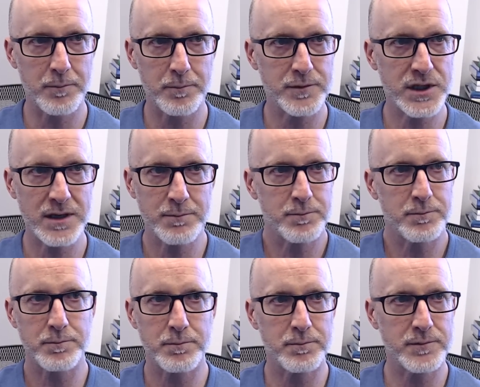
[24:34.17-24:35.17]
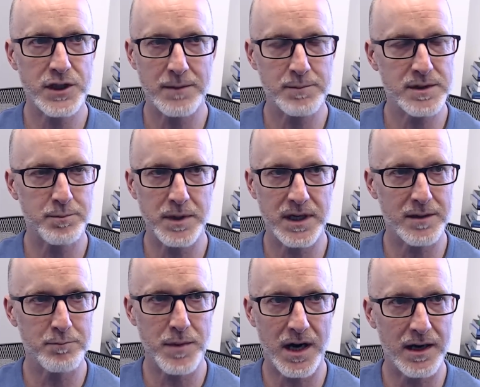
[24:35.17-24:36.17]
cheap chips
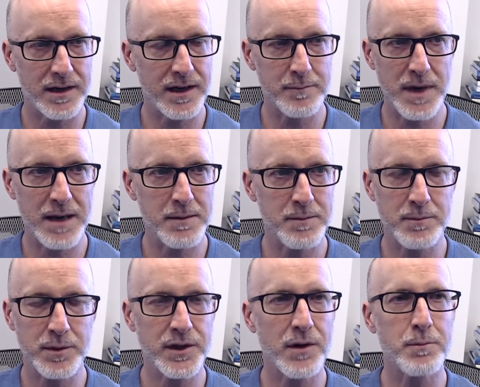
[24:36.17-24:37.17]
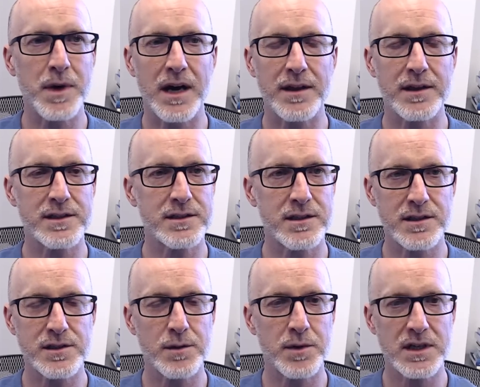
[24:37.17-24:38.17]
being bought, and maybe people don't buy the
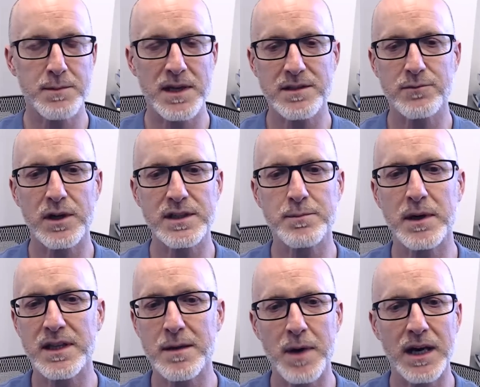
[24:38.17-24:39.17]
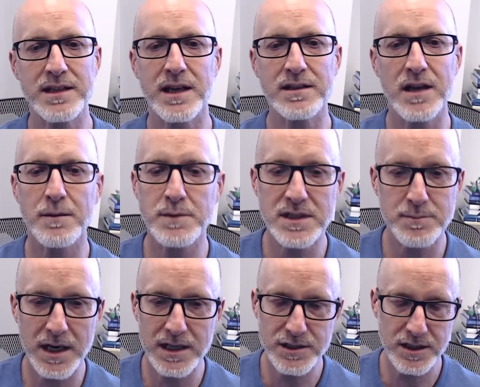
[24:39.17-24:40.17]
super expensive ones, but they buy 10 times as
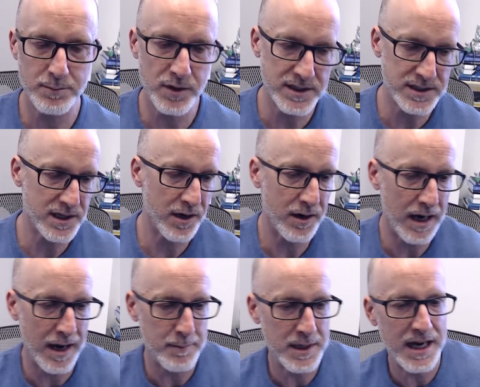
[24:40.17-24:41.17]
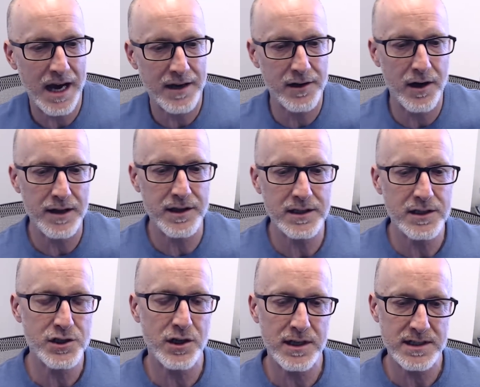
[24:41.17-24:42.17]
many cheap ones. So, I mean, I don't know. I think the
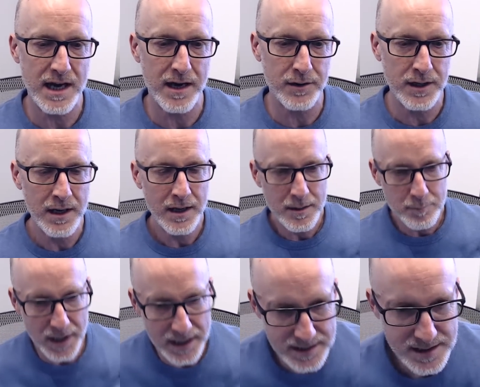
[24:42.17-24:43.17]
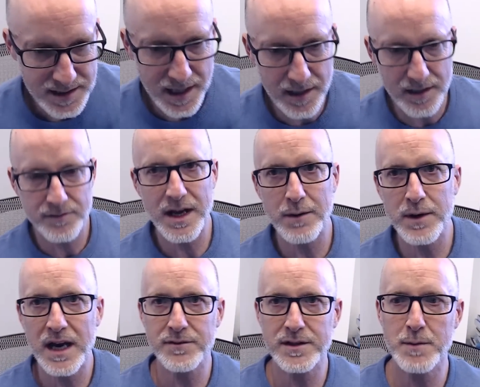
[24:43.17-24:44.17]
jury's out, but it's a narrative that
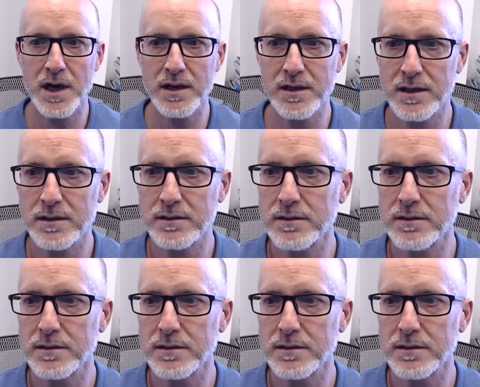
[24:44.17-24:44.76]
we have to monitor.